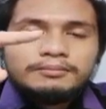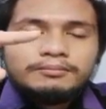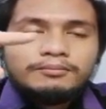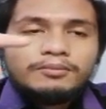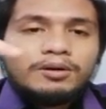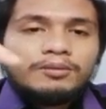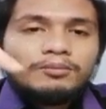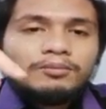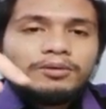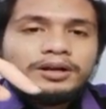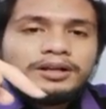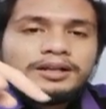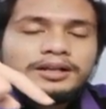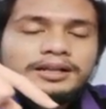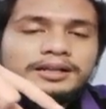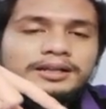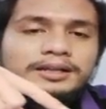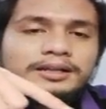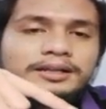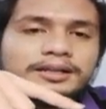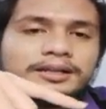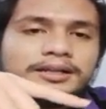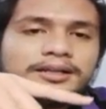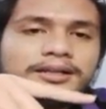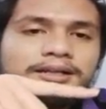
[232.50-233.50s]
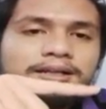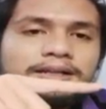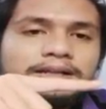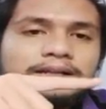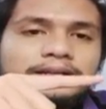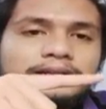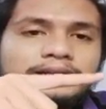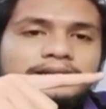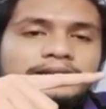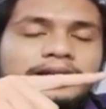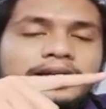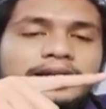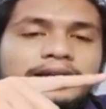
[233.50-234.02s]
moment
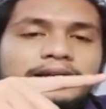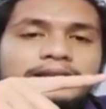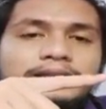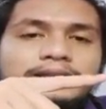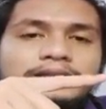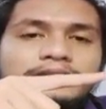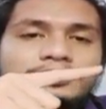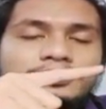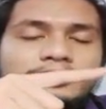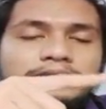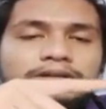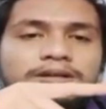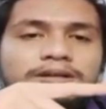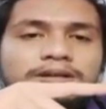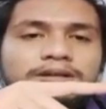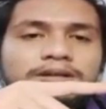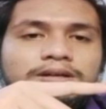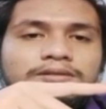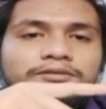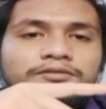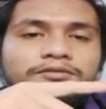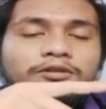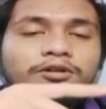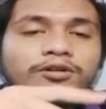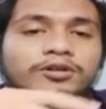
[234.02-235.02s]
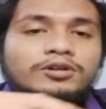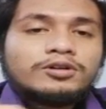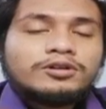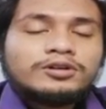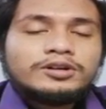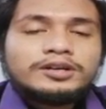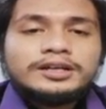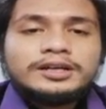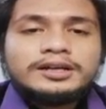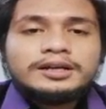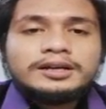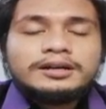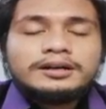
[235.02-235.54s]
that
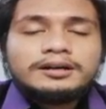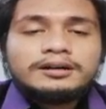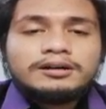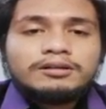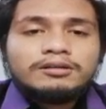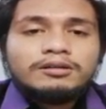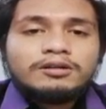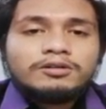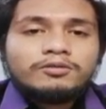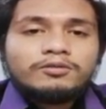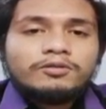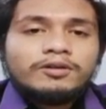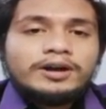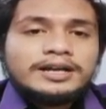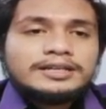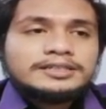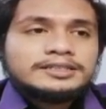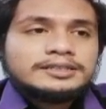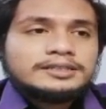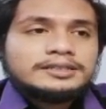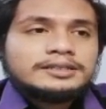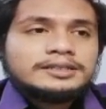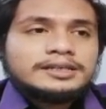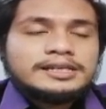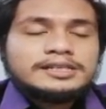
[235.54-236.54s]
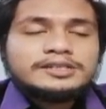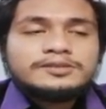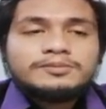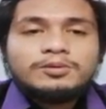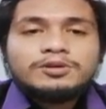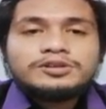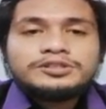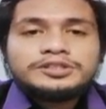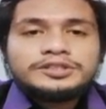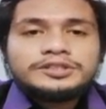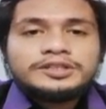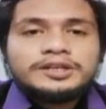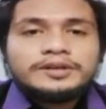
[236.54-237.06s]
follow the clockwise is
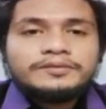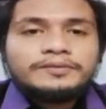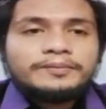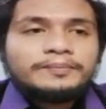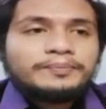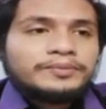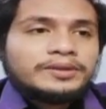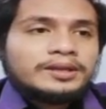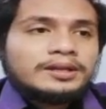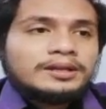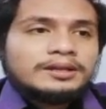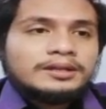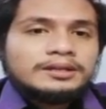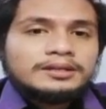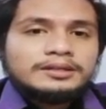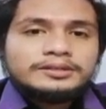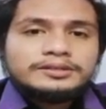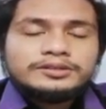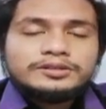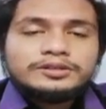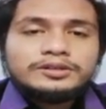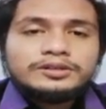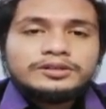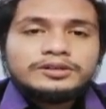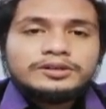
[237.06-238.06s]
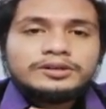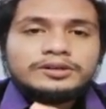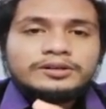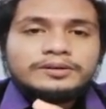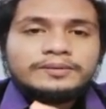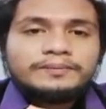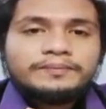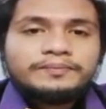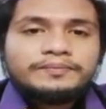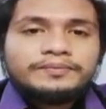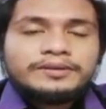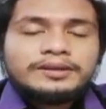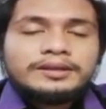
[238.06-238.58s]
positive.
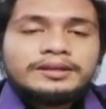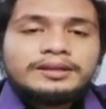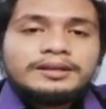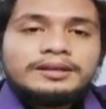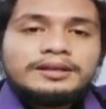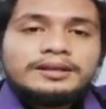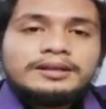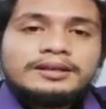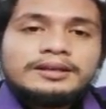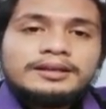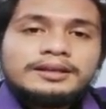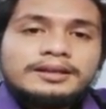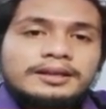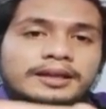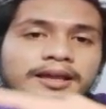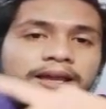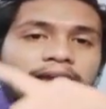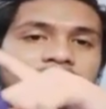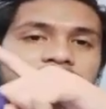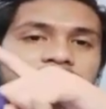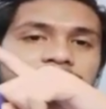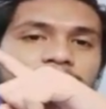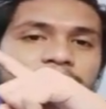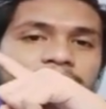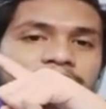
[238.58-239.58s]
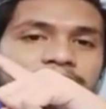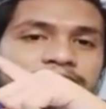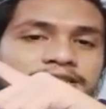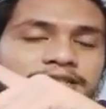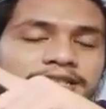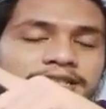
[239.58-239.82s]
So as you can